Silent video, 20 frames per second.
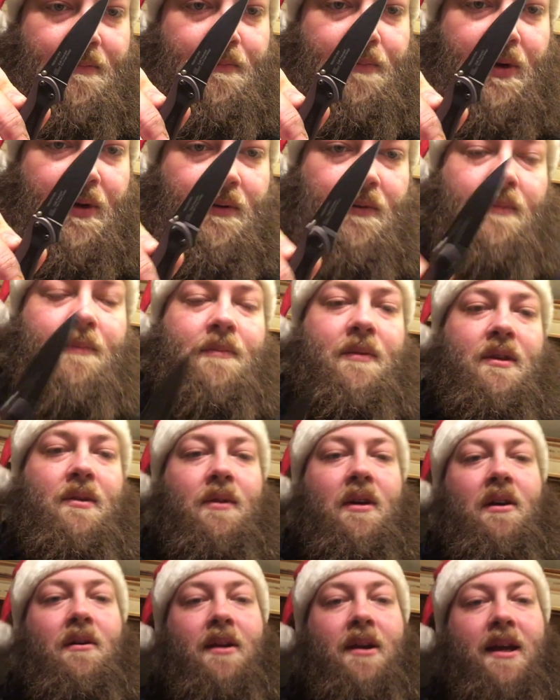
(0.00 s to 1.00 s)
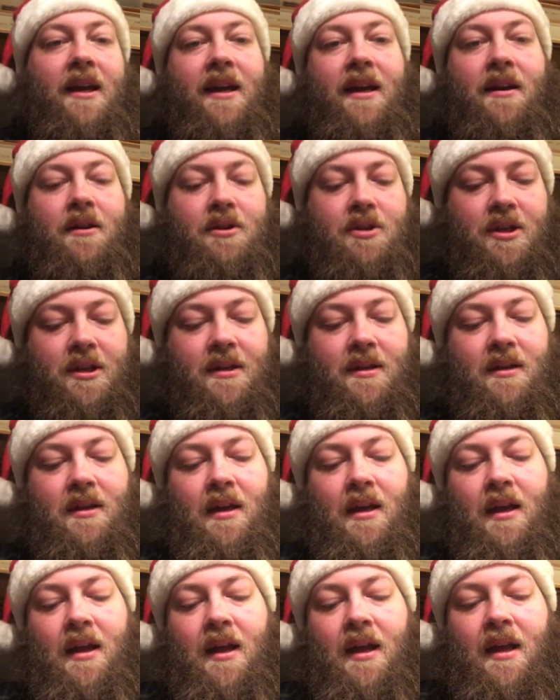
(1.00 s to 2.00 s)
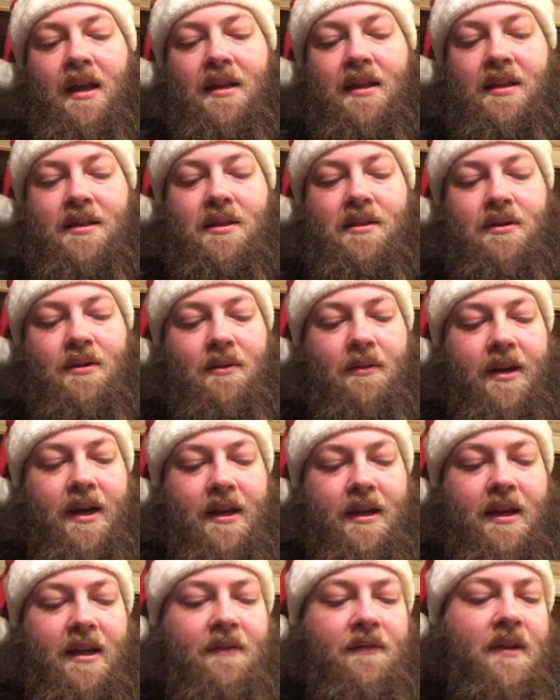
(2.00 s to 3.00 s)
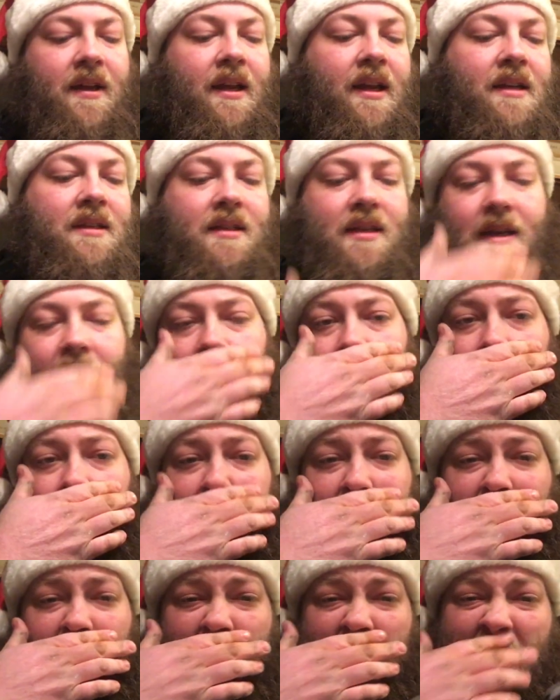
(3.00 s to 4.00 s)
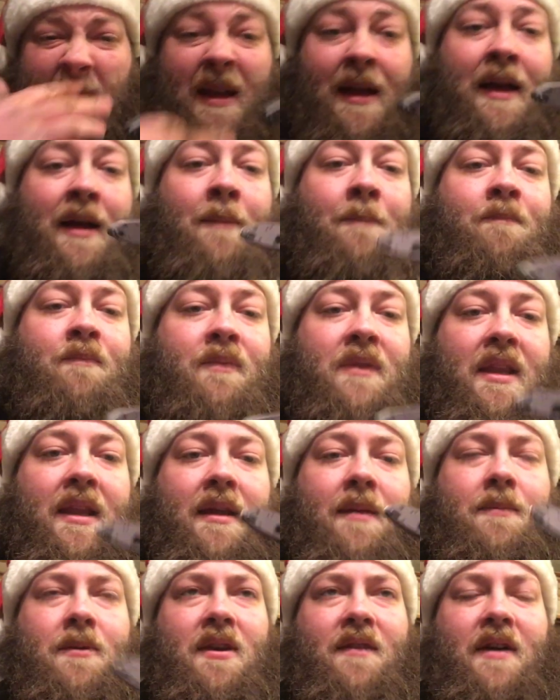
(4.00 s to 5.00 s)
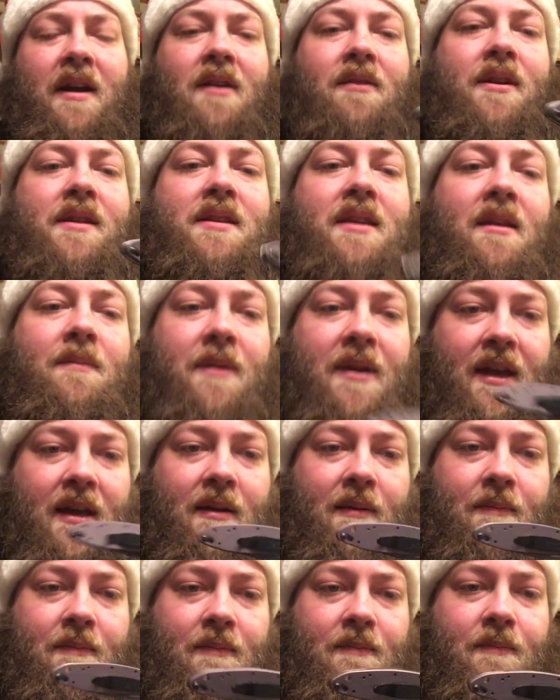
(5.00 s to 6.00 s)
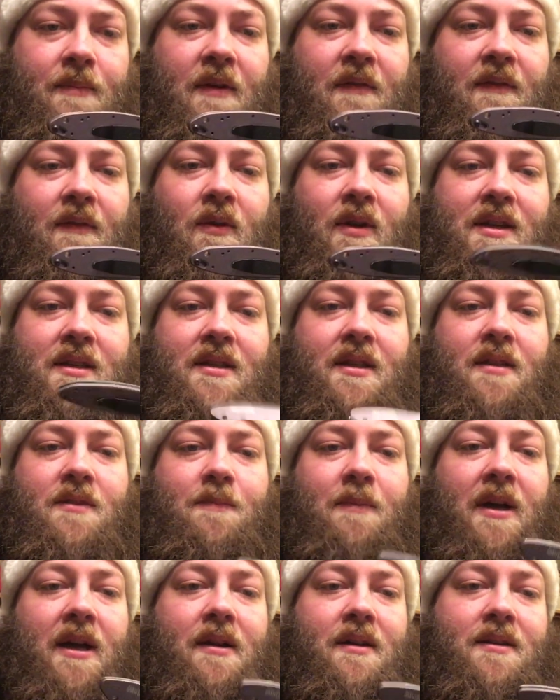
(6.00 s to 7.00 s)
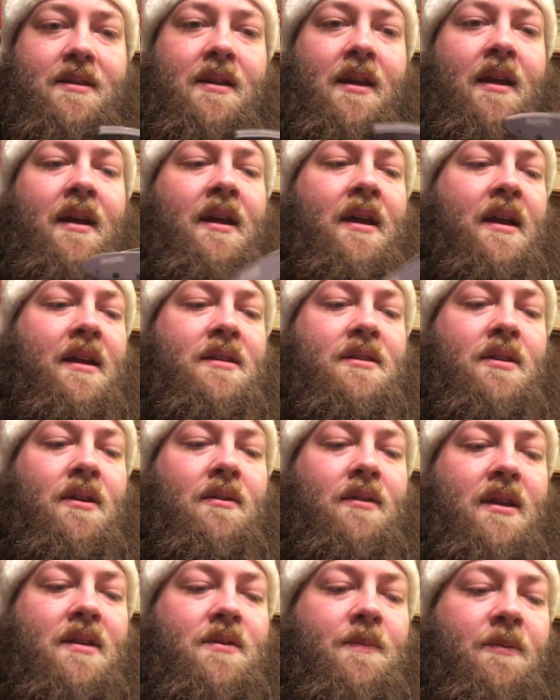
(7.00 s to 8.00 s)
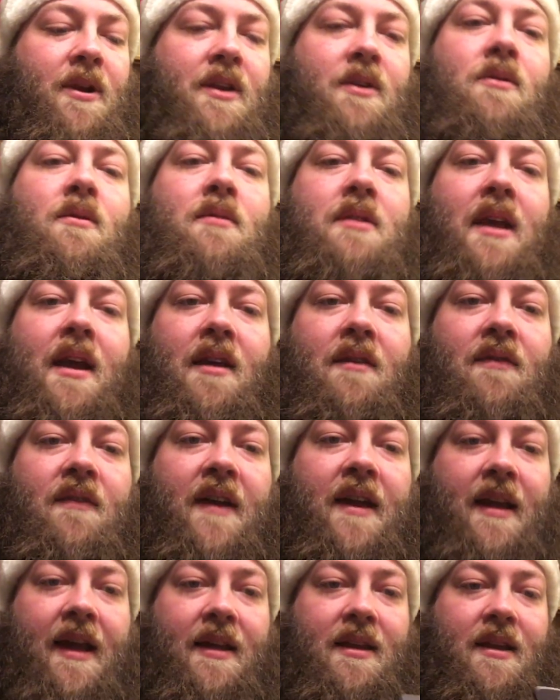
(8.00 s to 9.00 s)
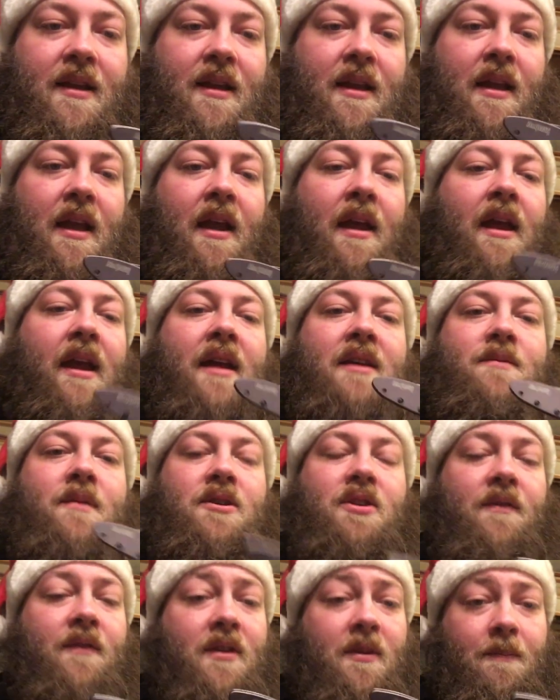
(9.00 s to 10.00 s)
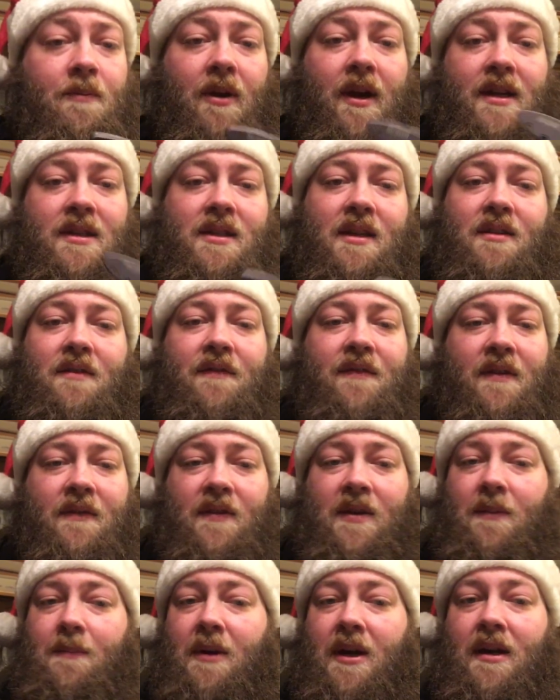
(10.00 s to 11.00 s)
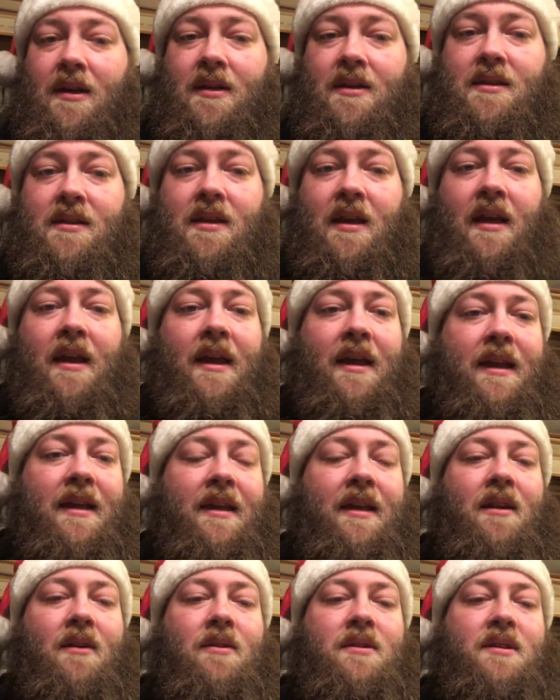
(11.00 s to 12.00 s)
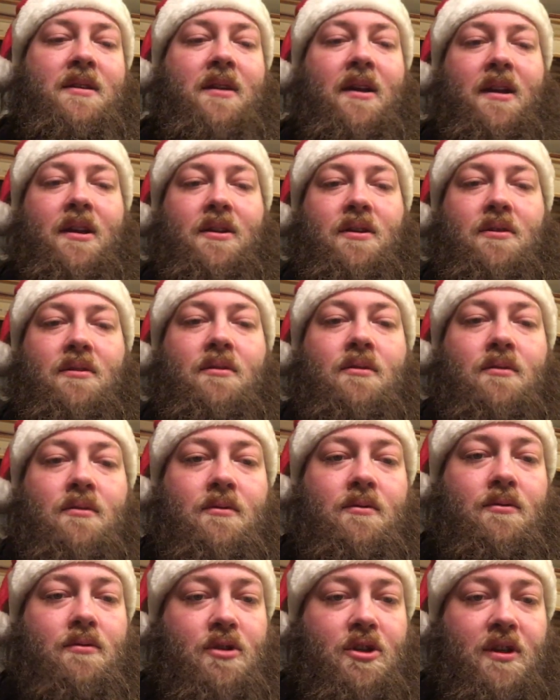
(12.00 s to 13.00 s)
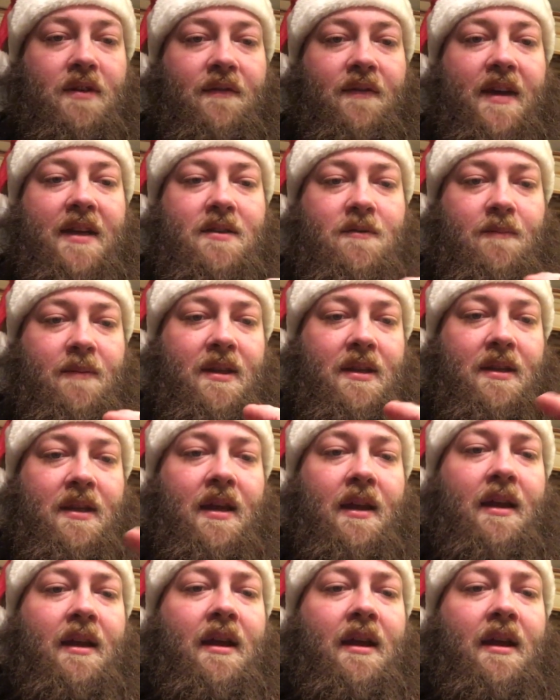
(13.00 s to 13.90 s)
boom, you are in action. This is a great knife. Like I said, I believe I already said, but yeah, about 46 bucks. So it's a pretty cool knife. I think, especially for the price, under 50 bucks. It's not a huge investment.